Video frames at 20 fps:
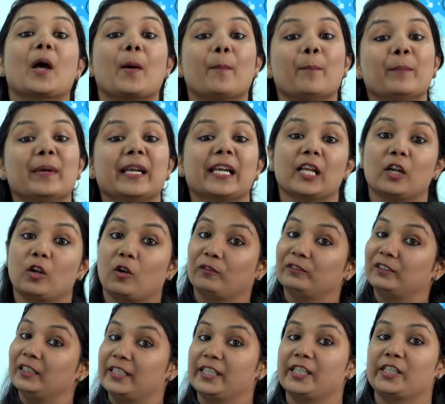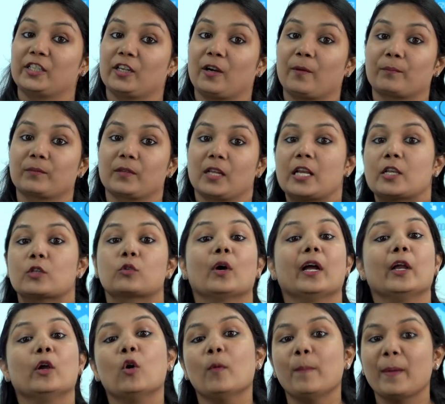middle of the data. So
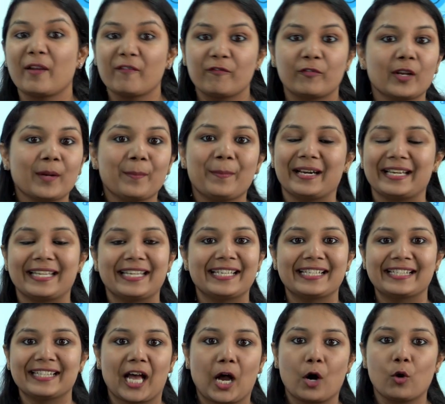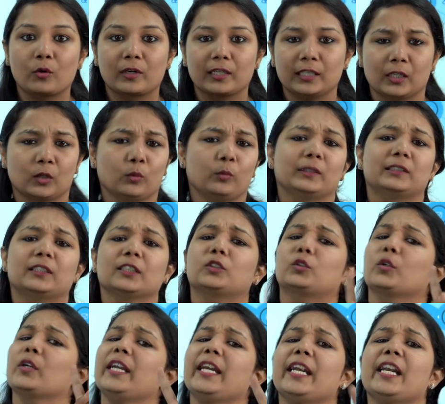I hope everybody is now clear with the
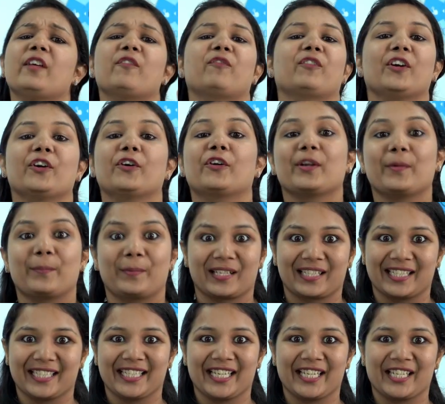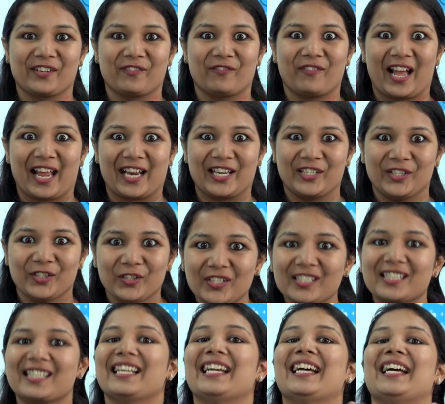3 different representative
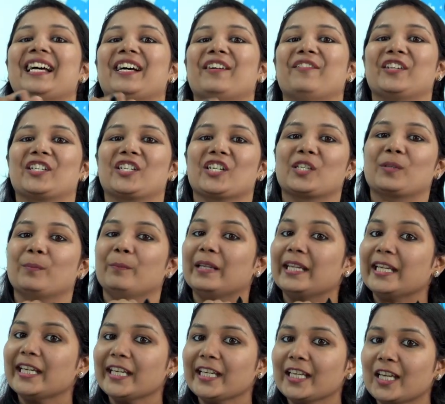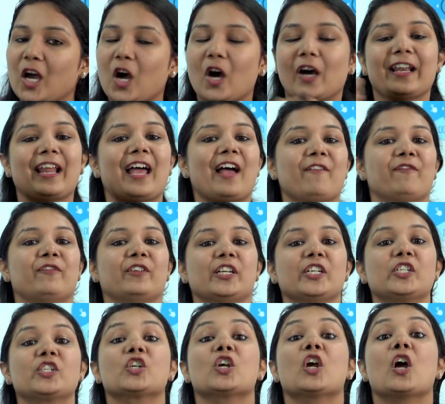values, which is mean or
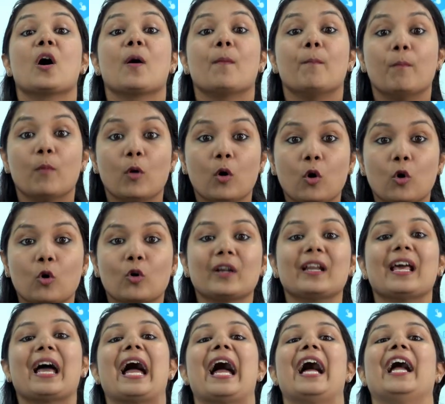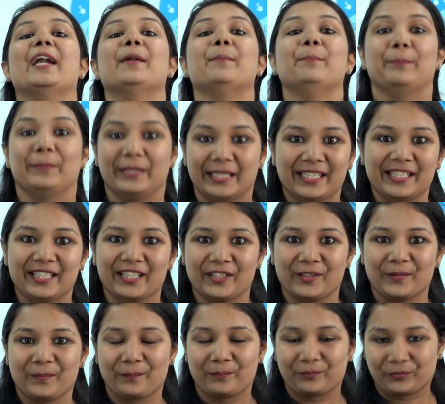average, mode and
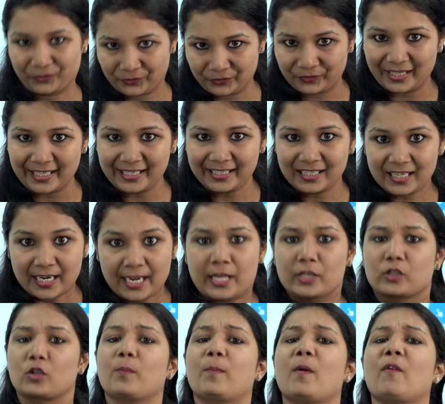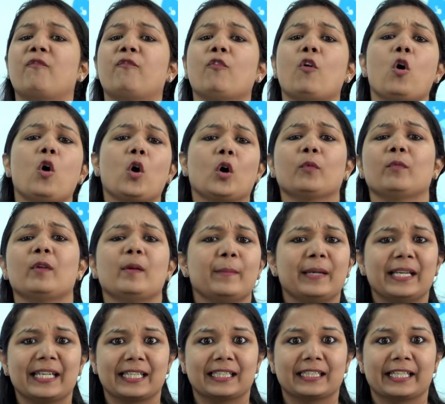median, right? So before we
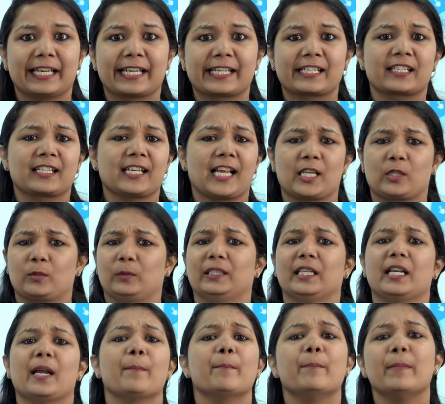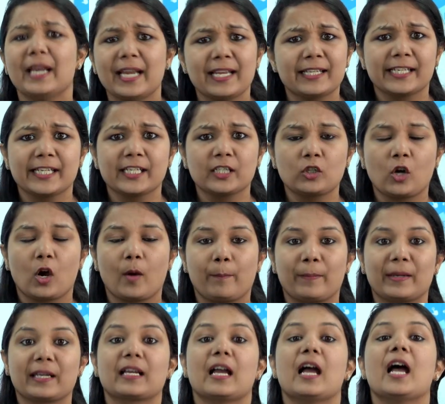meet in the next class with an amazing
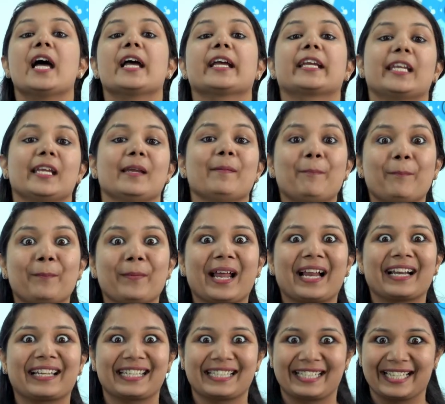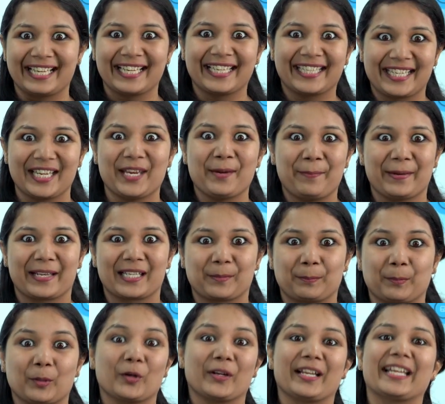topic, Keep practicing, keep
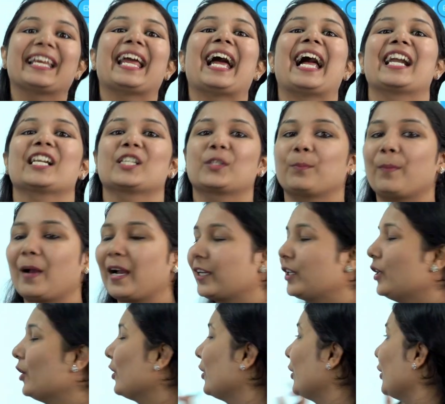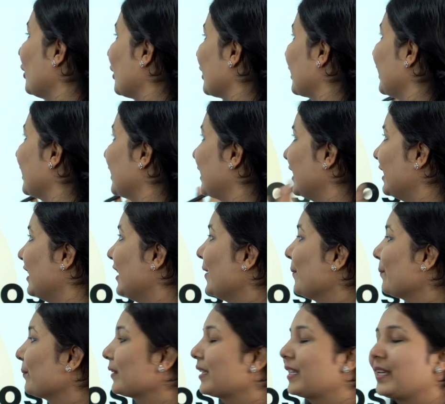exploring and spark your curiosity.
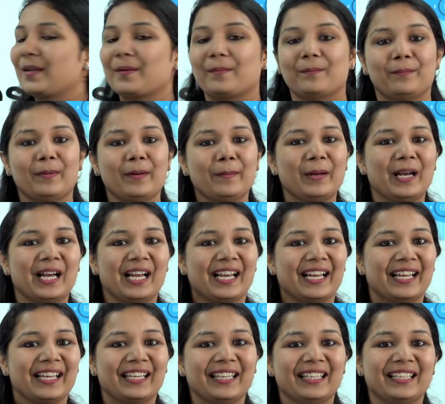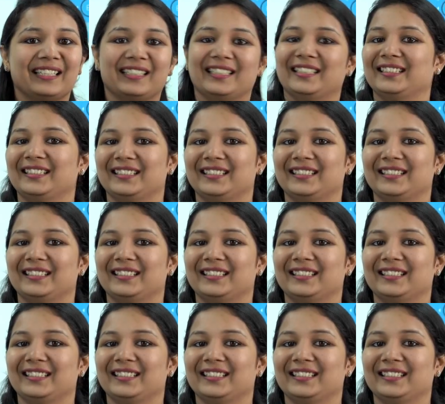Bye-bye.